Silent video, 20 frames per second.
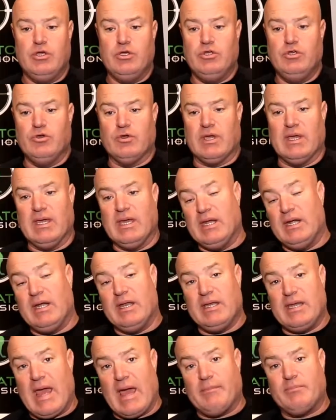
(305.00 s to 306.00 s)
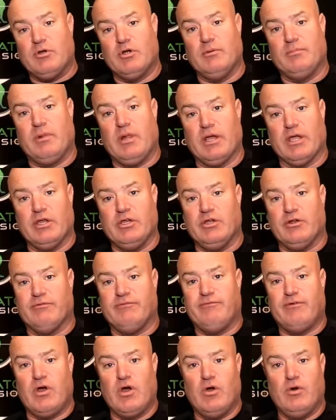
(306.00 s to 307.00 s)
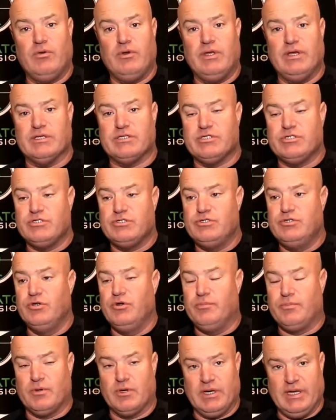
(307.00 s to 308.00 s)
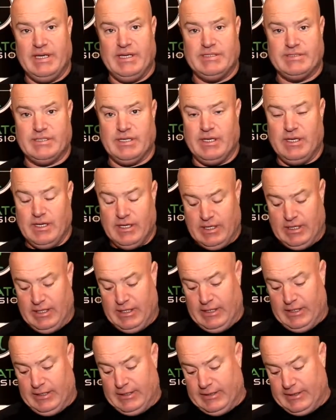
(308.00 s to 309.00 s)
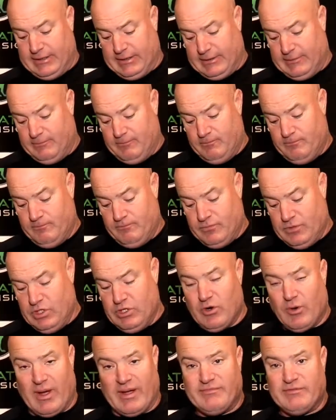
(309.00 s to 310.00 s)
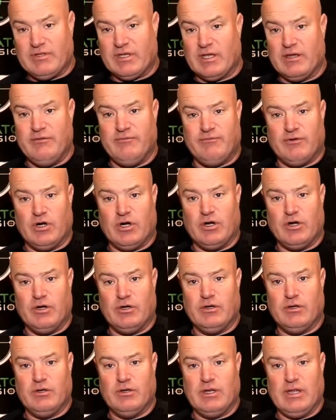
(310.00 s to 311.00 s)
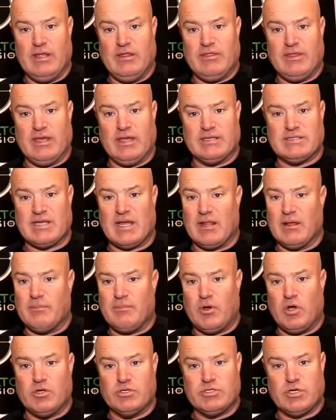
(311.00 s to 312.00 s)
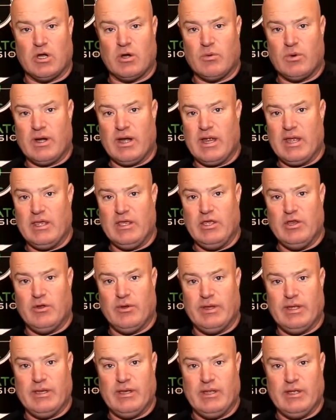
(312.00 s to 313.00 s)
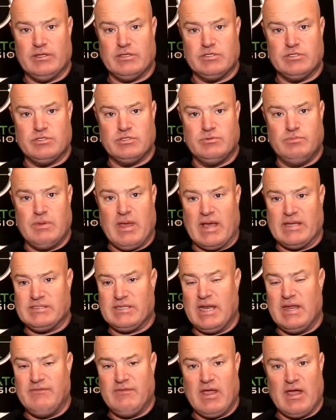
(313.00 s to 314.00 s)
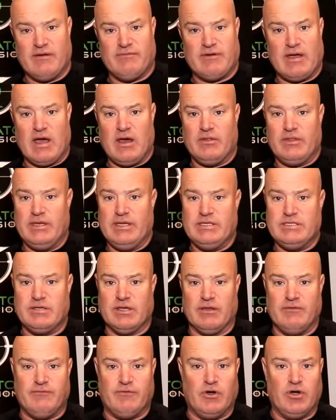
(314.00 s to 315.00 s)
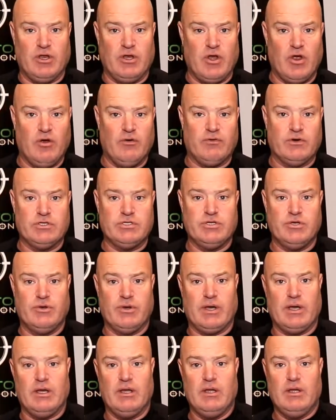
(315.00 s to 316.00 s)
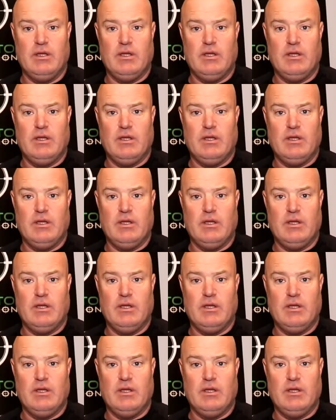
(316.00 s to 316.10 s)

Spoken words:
you can get an adapter to plug in your phone. It's super easy. You don't have to convert anything. It's not like Pulsar where it has an AVI file that needs to convert it over to a